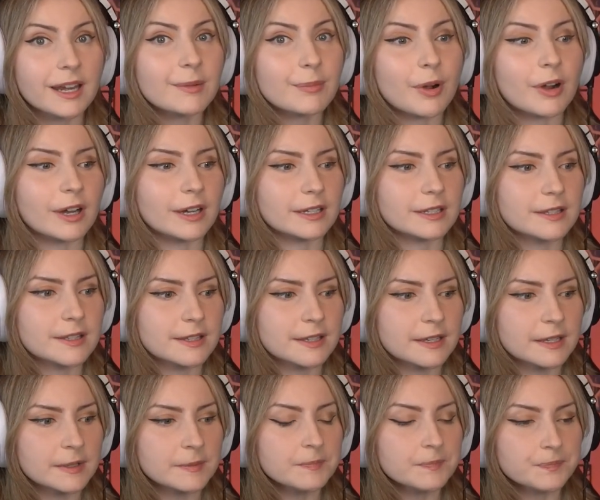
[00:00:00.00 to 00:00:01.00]
parts
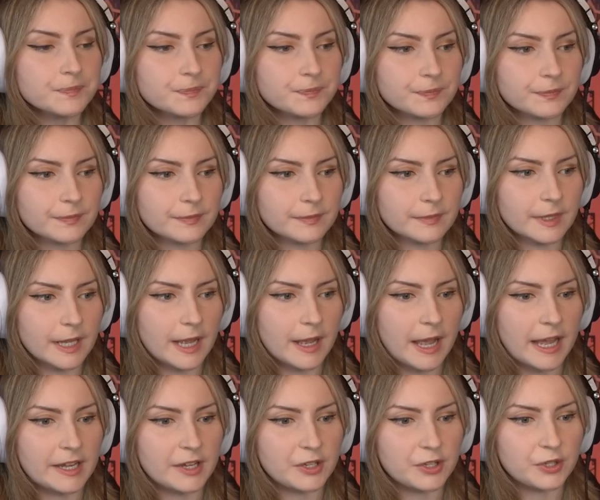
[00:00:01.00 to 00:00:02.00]

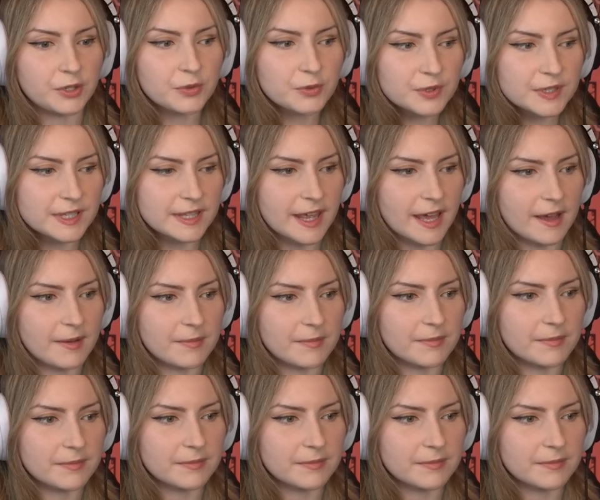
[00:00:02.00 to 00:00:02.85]
and use them,